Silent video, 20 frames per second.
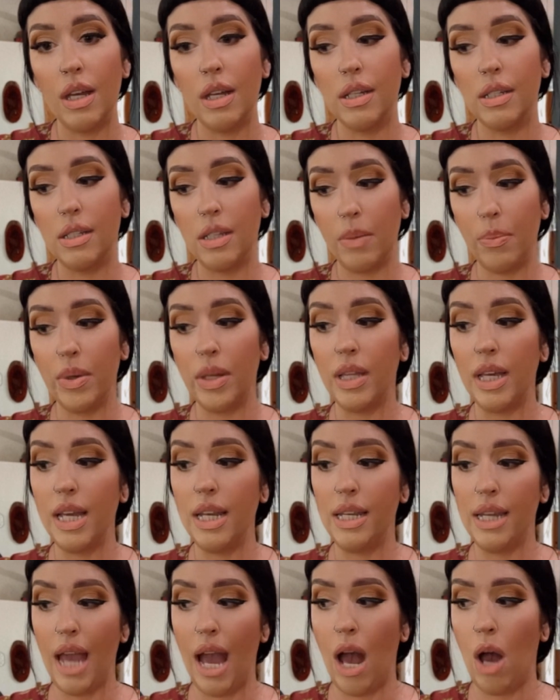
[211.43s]
typically
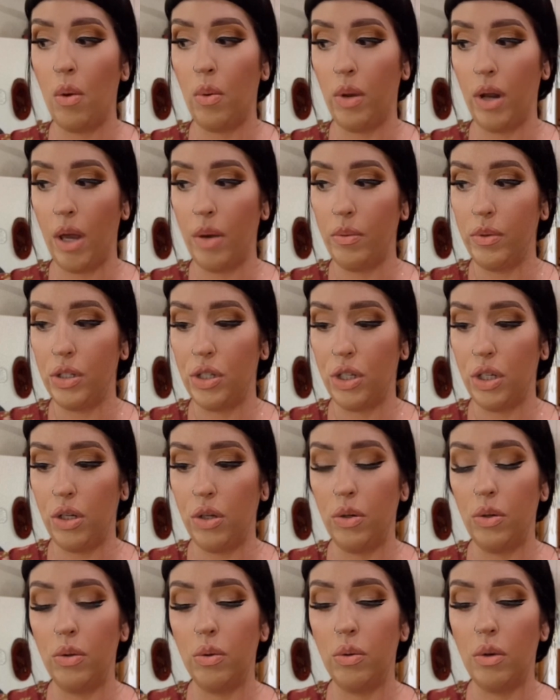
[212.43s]
now what I would
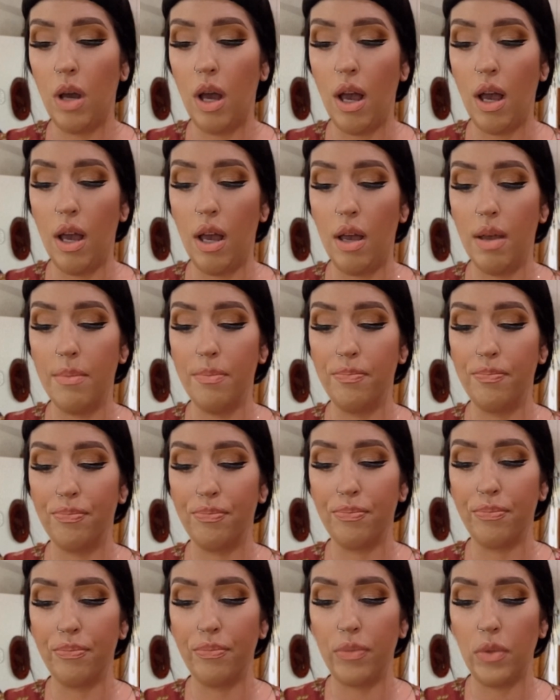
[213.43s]
do,
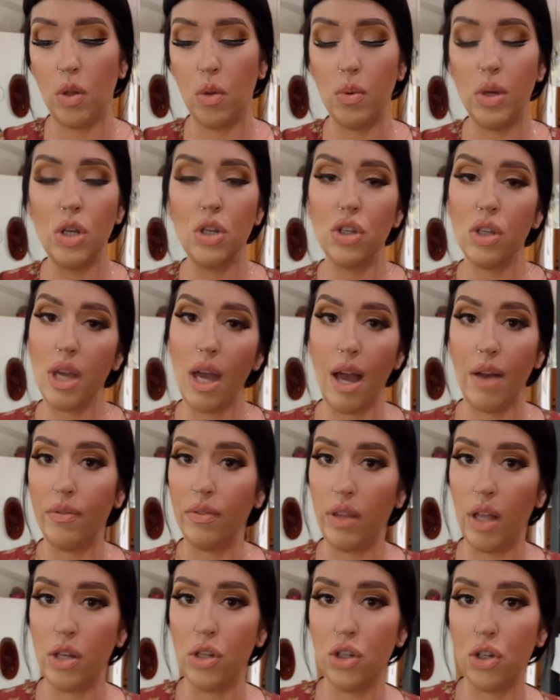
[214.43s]
we usually have
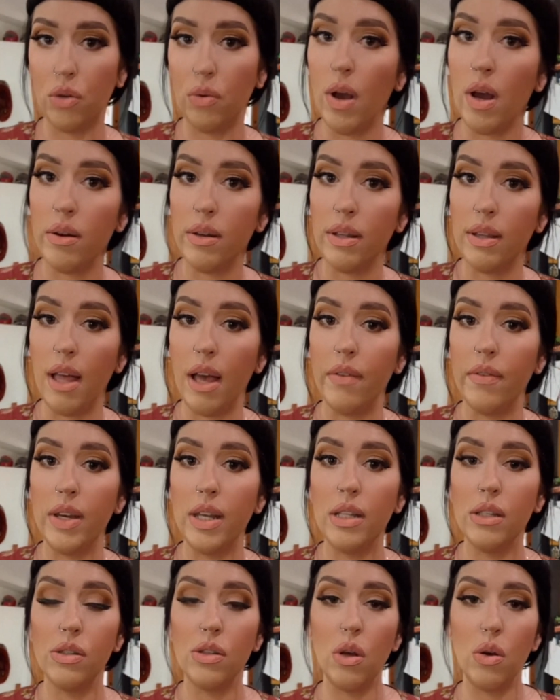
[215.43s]
lunch around
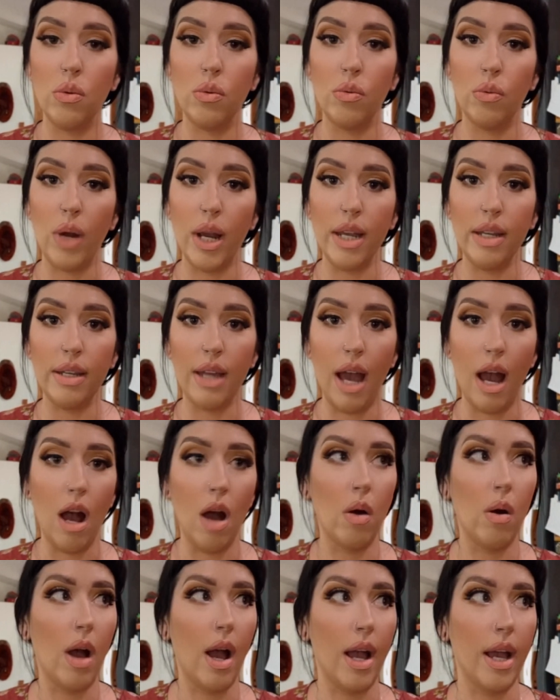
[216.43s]
11. So right
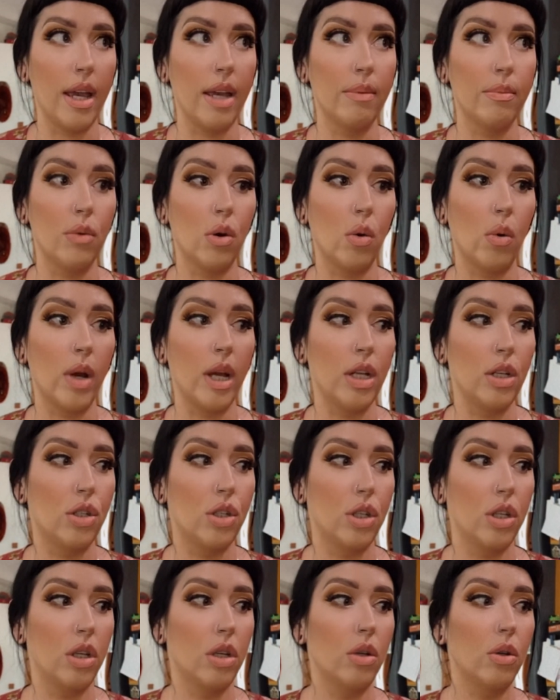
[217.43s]
now I am going
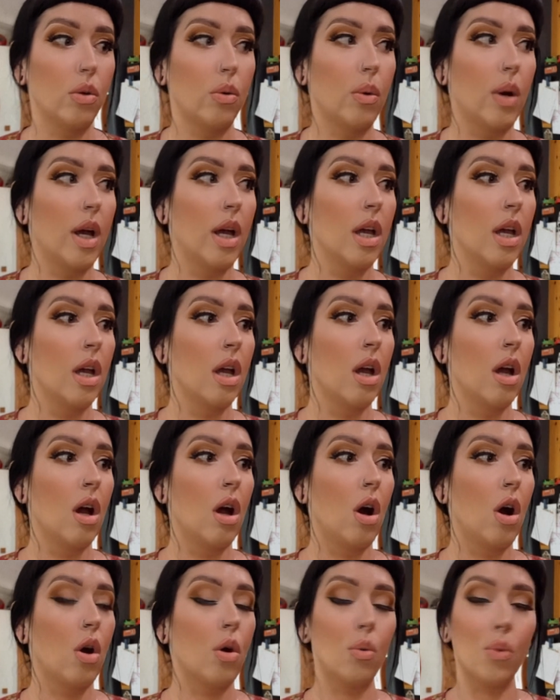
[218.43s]
to
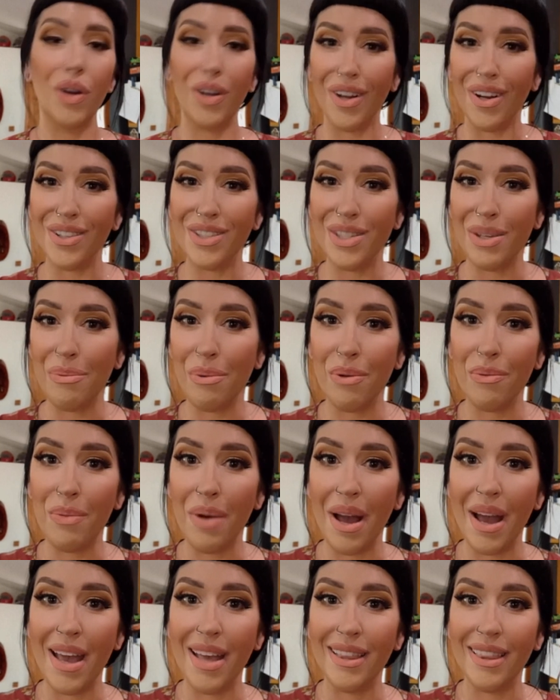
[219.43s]
work on some of
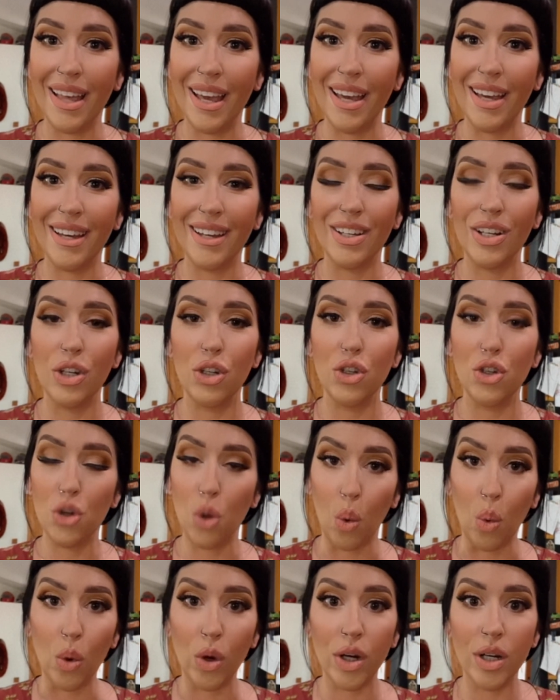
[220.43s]
my
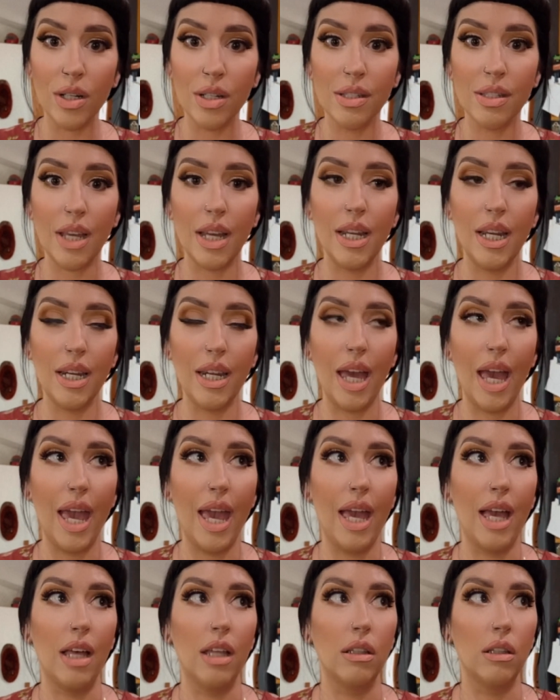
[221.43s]
chores. I need to
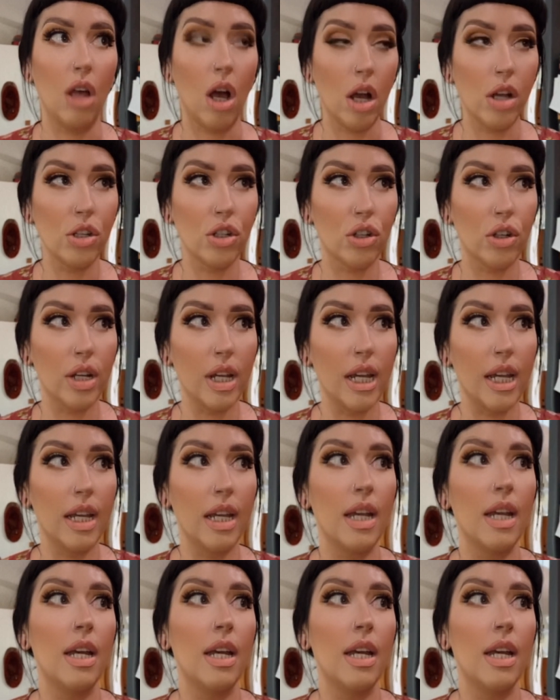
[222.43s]
hang the laundry,